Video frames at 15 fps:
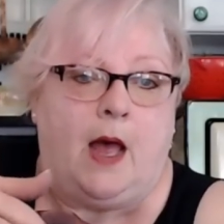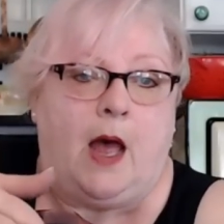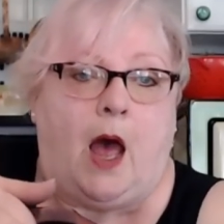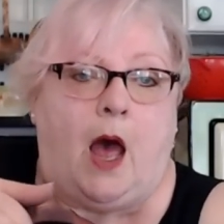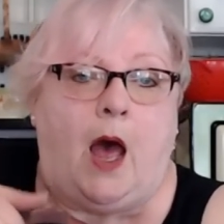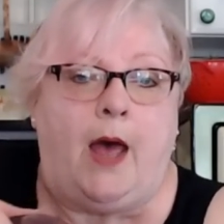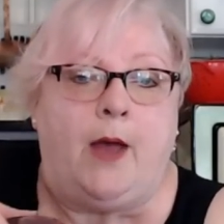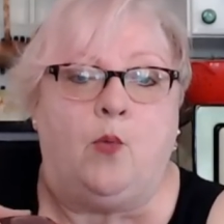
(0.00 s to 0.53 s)

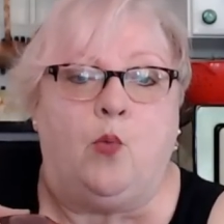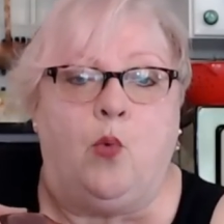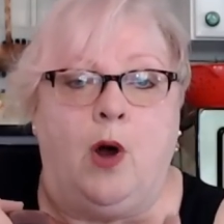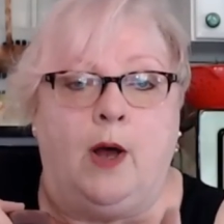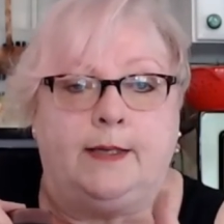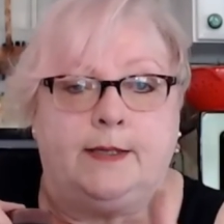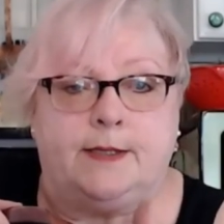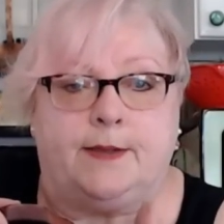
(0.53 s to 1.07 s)
I
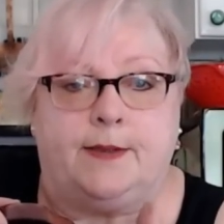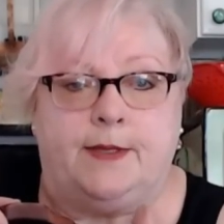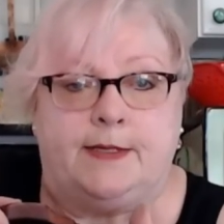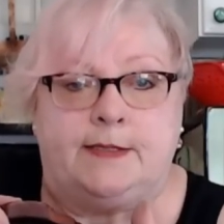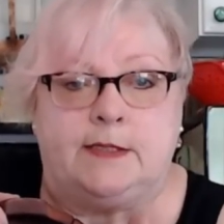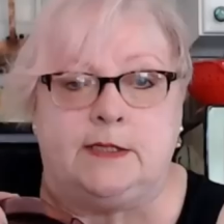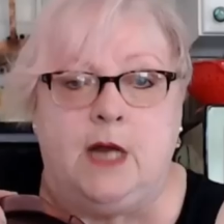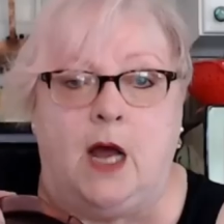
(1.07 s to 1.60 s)
want
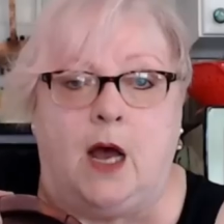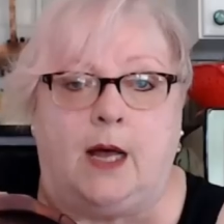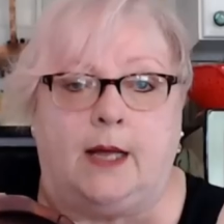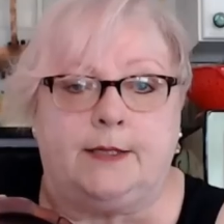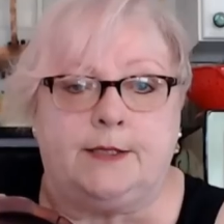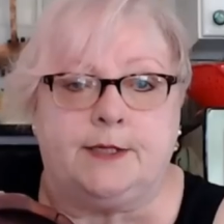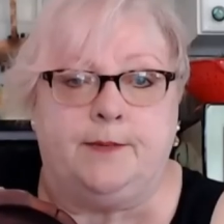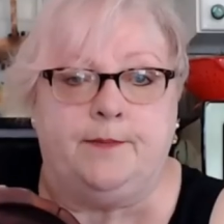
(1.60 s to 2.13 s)
this
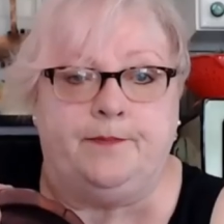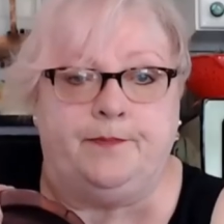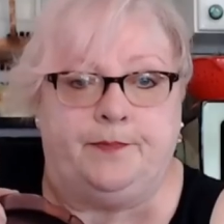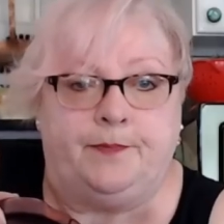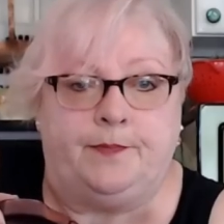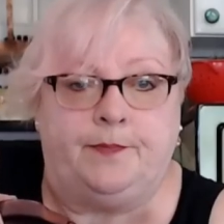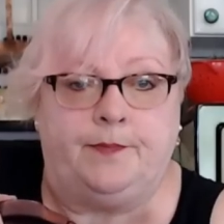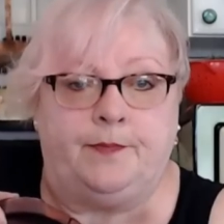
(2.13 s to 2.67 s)
knot
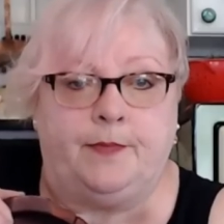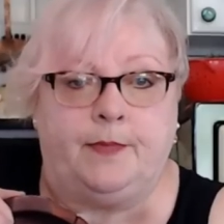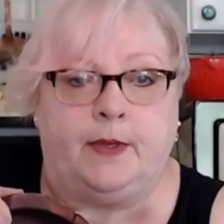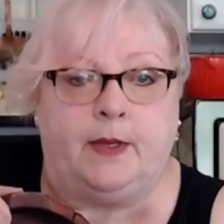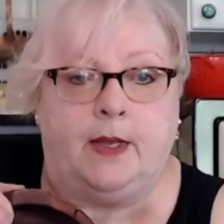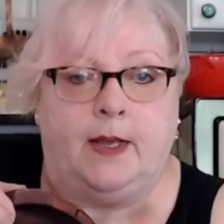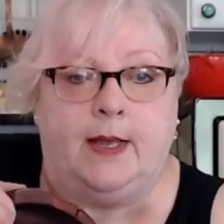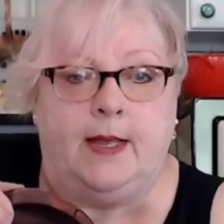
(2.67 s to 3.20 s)

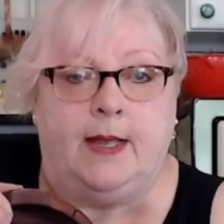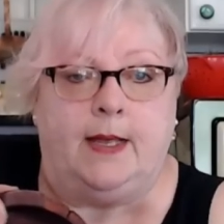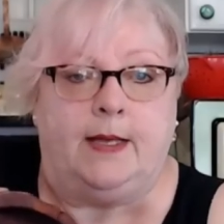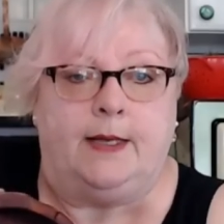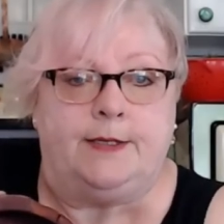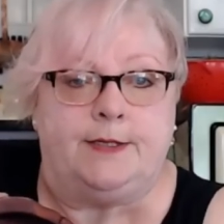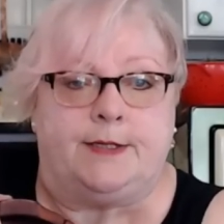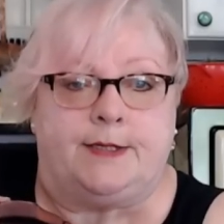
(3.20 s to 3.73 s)

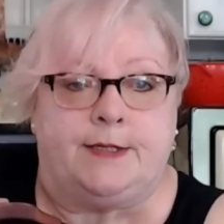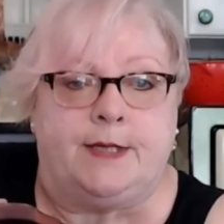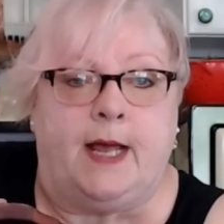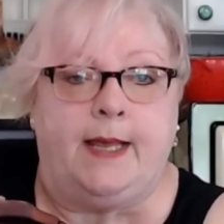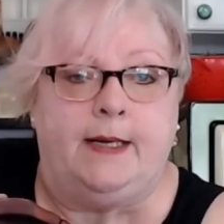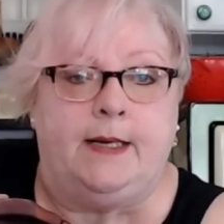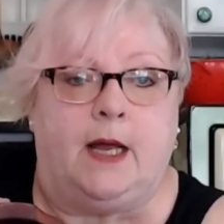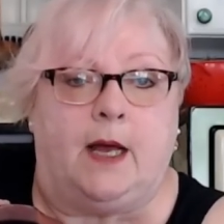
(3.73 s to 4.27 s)
to
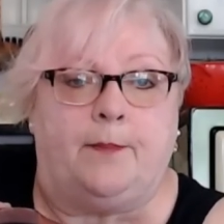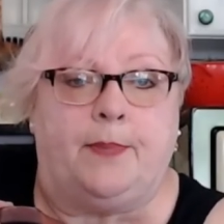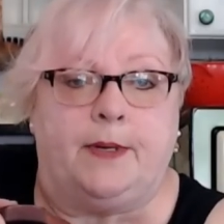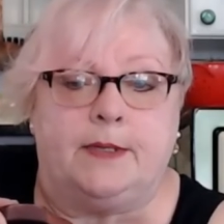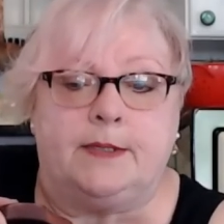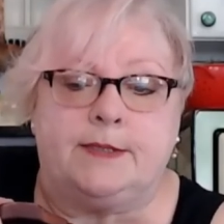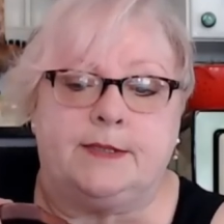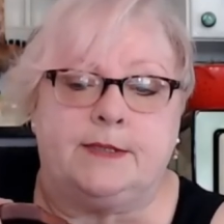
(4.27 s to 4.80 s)
tighten
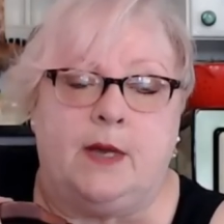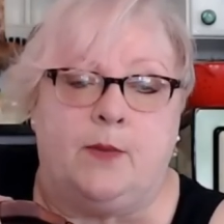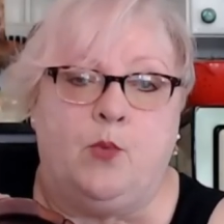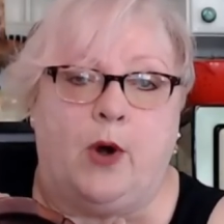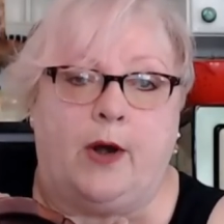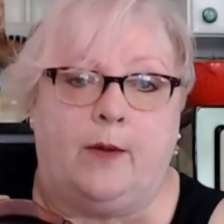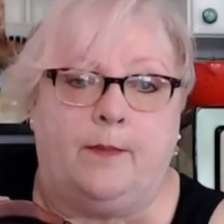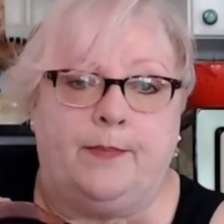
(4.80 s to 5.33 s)
up
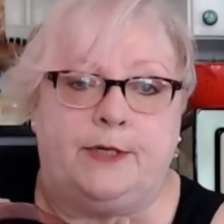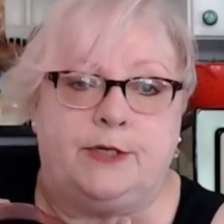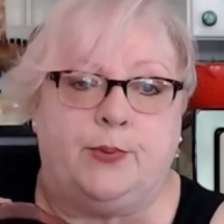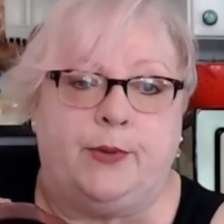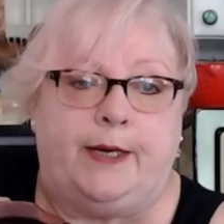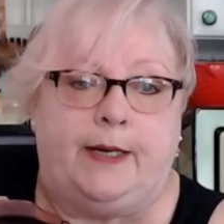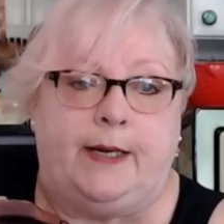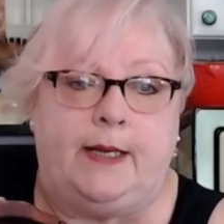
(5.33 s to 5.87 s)
somewhere
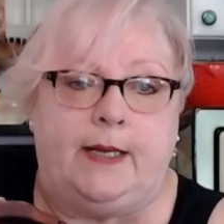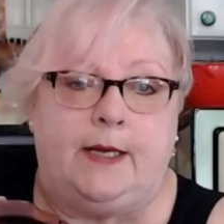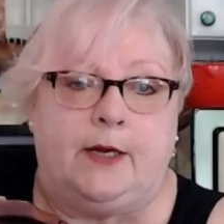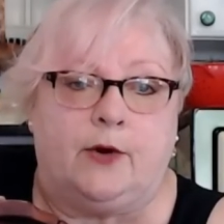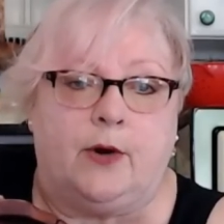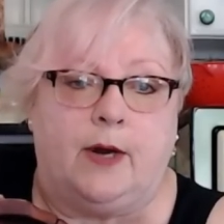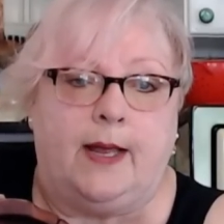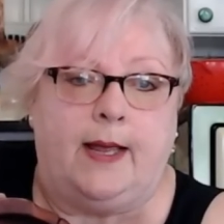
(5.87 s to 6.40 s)
between
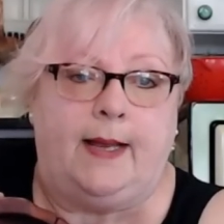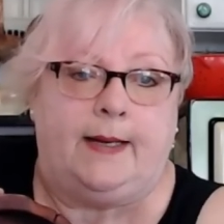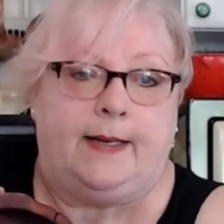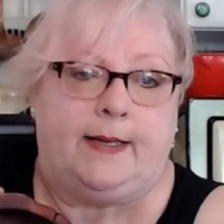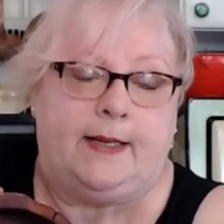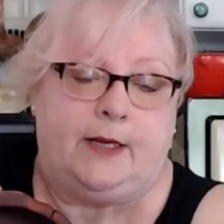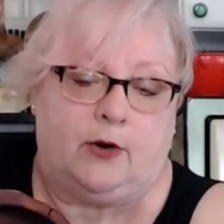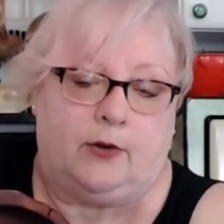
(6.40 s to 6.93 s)
here and
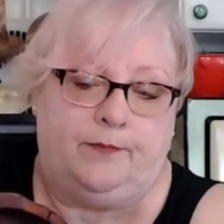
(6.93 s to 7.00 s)
here.